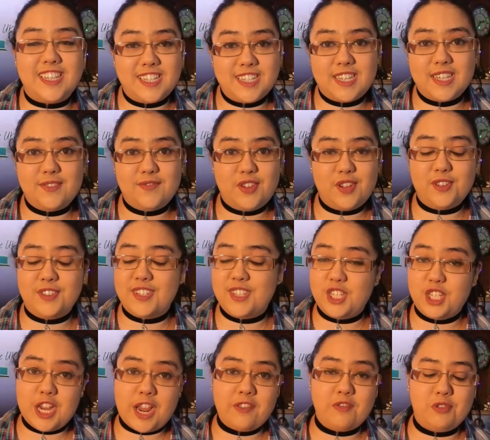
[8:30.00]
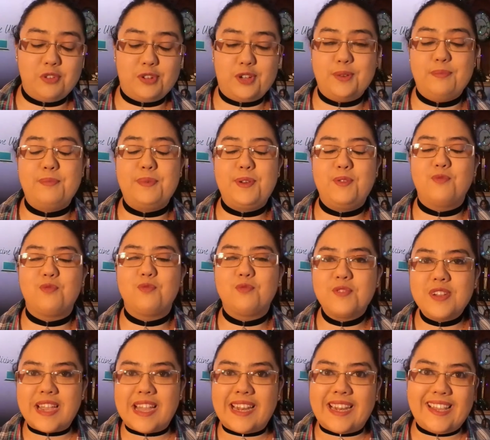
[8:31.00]
interviews in general can be
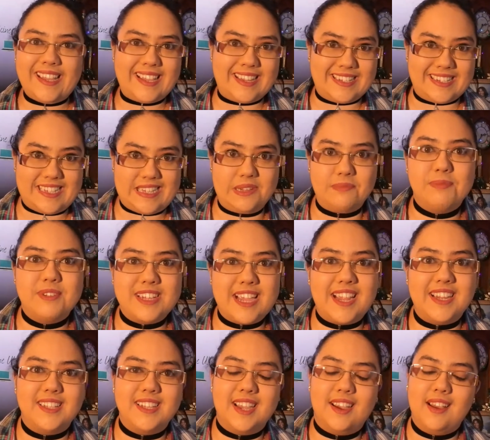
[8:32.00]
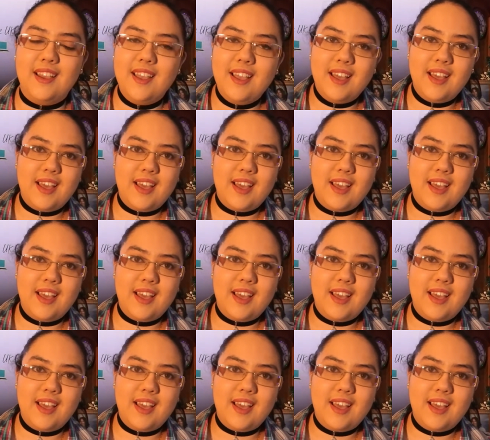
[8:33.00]
really intimidating,